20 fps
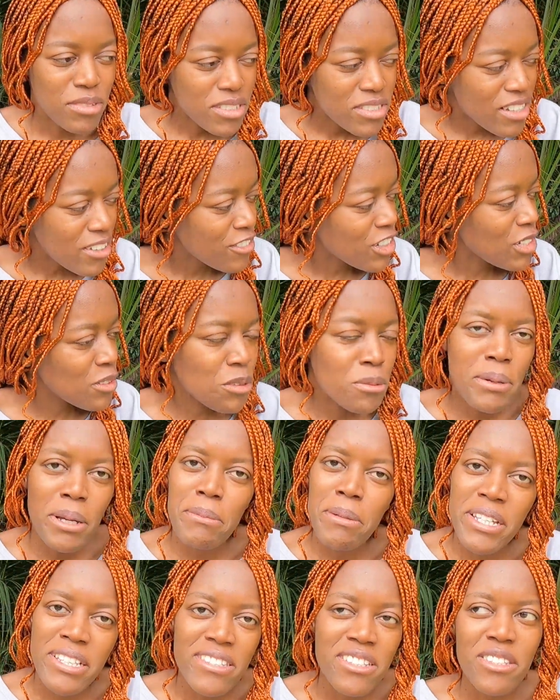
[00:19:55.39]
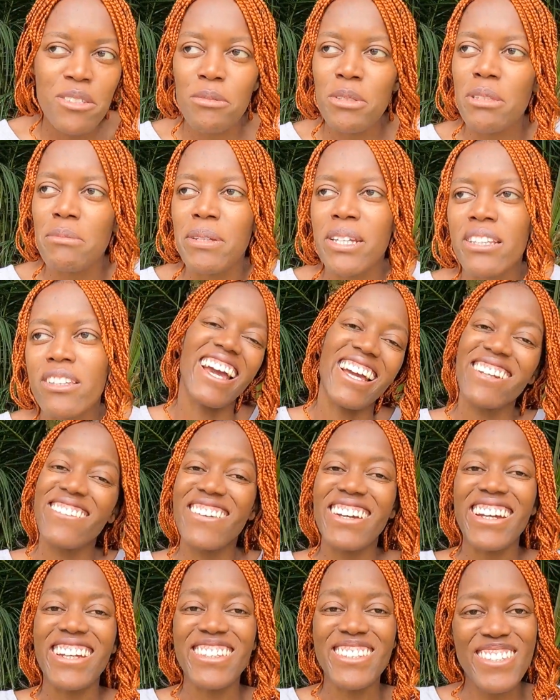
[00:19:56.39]
So I've got all my basics with me.
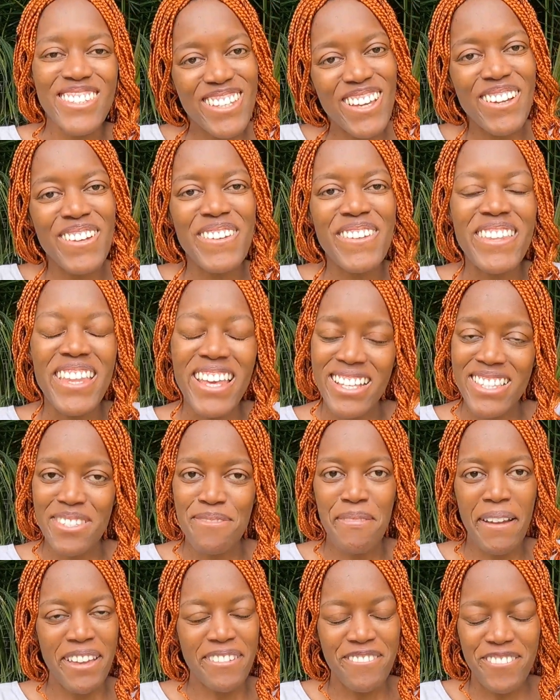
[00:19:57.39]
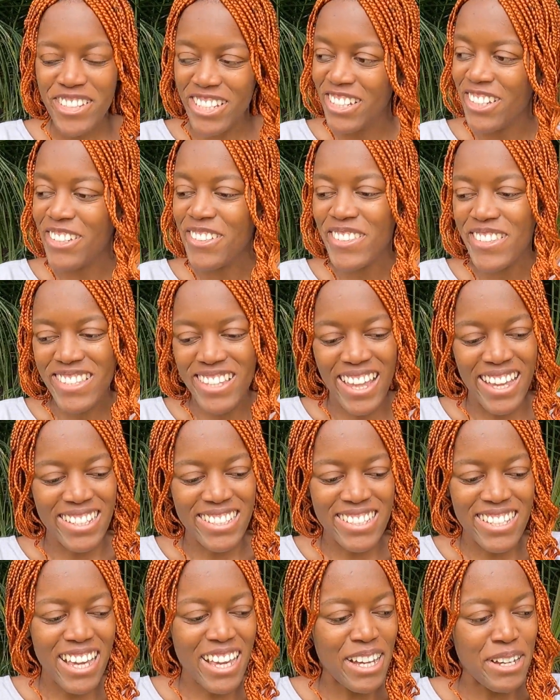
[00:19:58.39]
Anyway, so that's my video
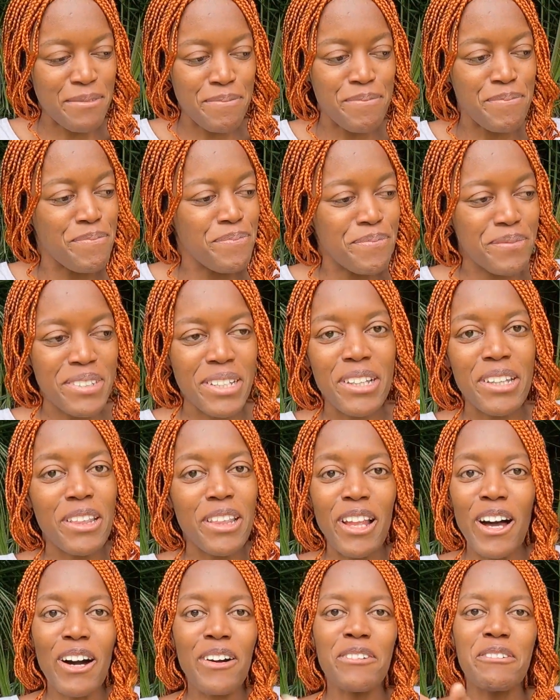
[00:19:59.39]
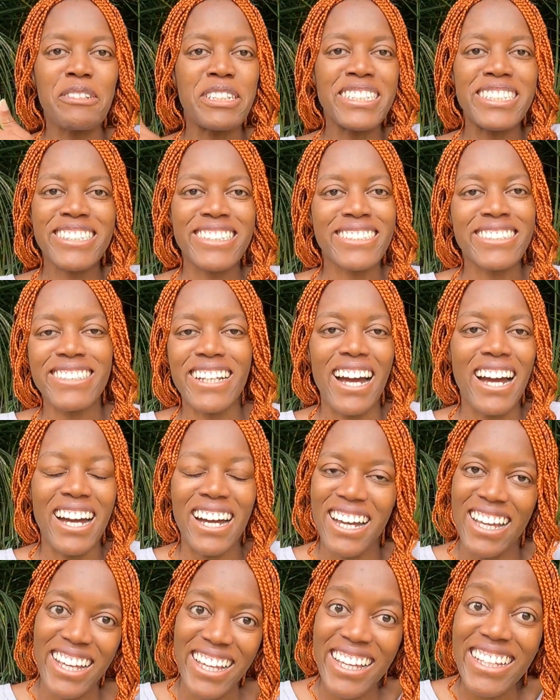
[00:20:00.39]
slash long-winded
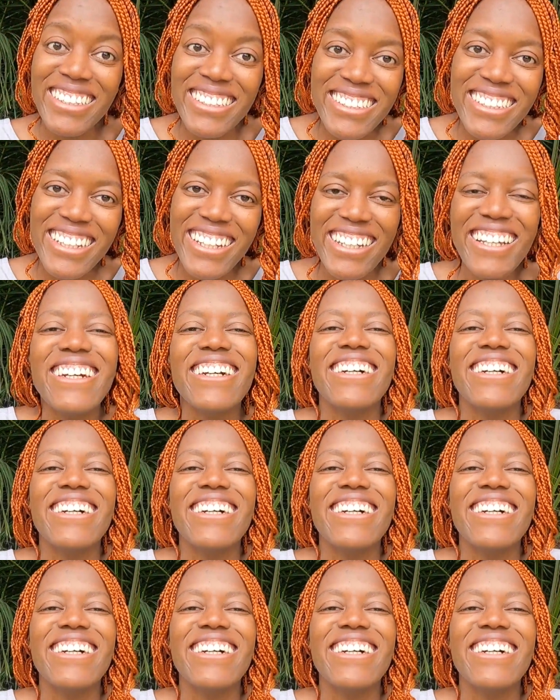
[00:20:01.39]
ending.